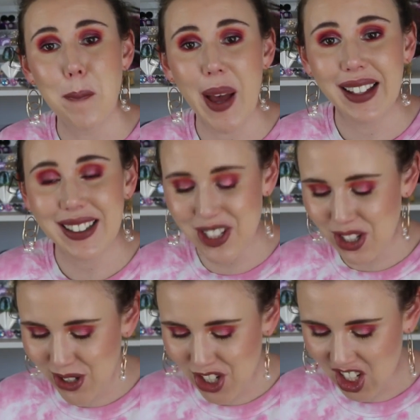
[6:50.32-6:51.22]
Balance
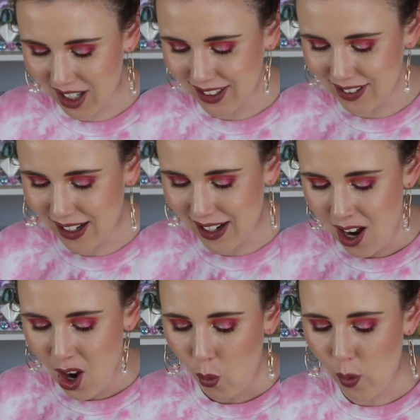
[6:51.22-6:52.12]
your chakra
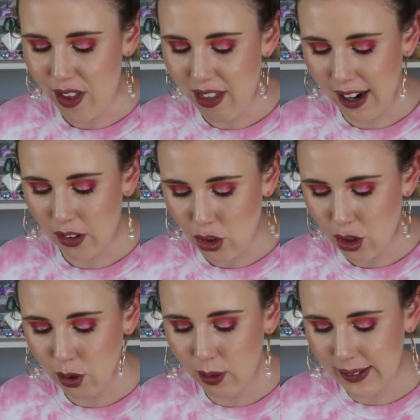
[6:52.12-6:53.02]
with our
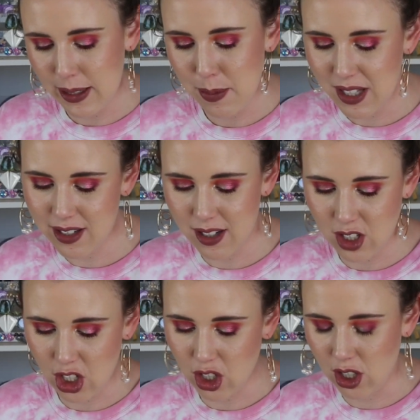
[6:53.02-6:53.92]
new limited
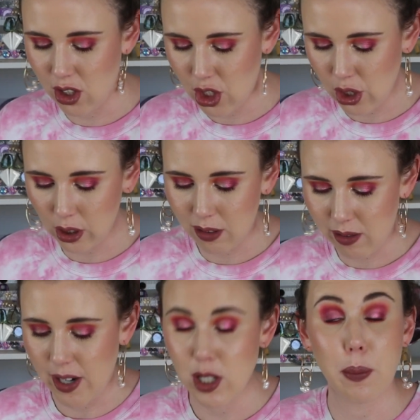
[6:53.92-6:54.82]
edition Sugar
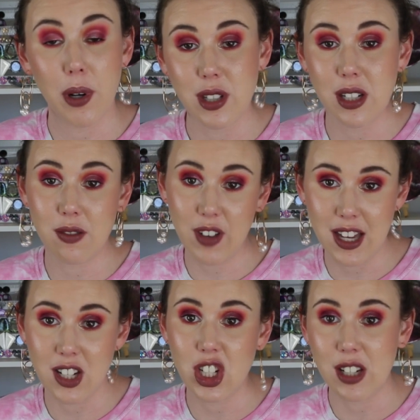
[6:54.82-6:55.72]
Rush Positive
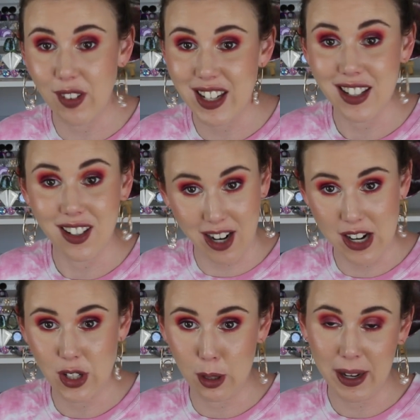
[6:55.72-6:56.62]
Energy Vegan
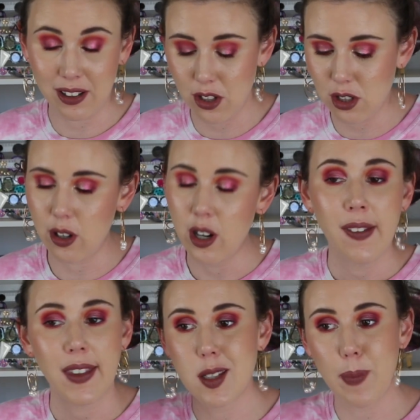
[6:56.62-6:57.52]
Eyeshadow Palette. So
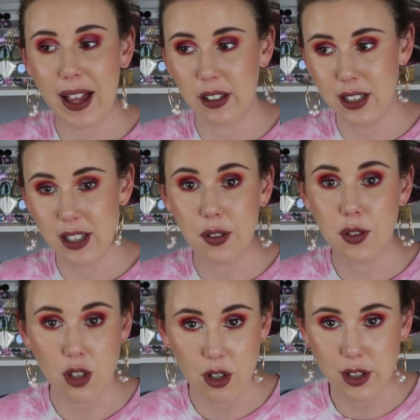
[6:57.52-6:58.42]
this palette, if
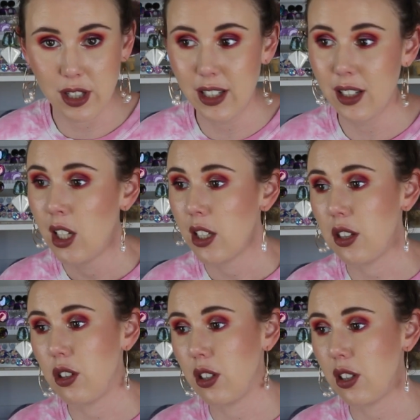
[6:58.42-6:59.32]
you use it,
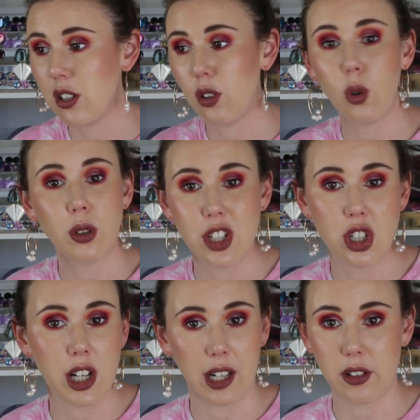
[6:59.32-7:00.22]
all your
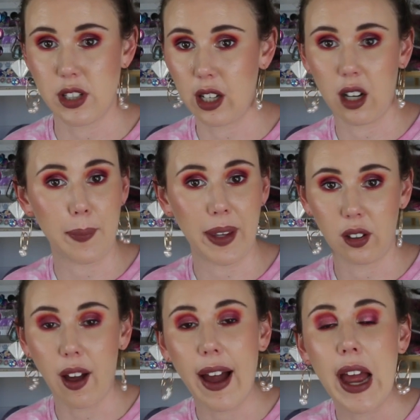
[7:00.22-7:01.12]
chakras are going to be
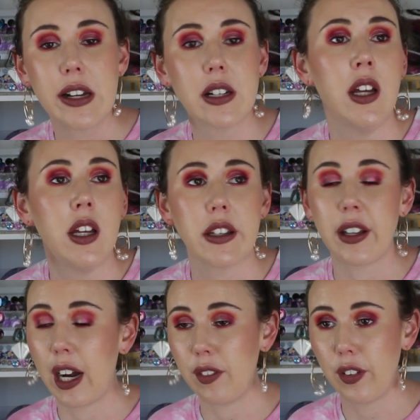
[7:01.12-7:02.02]
aligned. You're
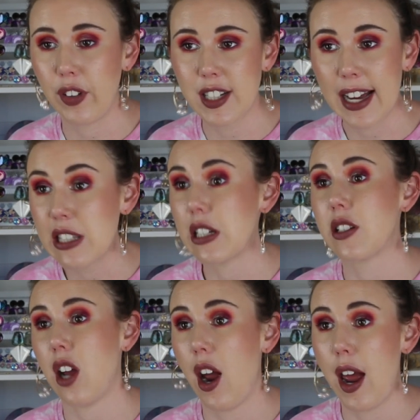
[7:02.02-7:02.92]
going to have a fantastic
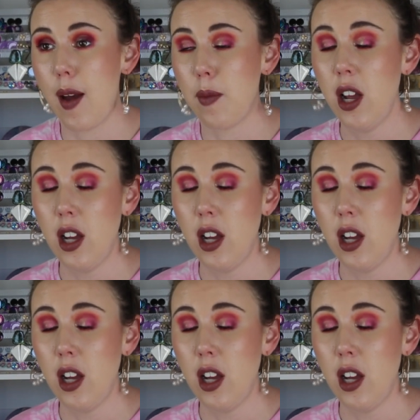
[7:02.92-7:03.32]
time.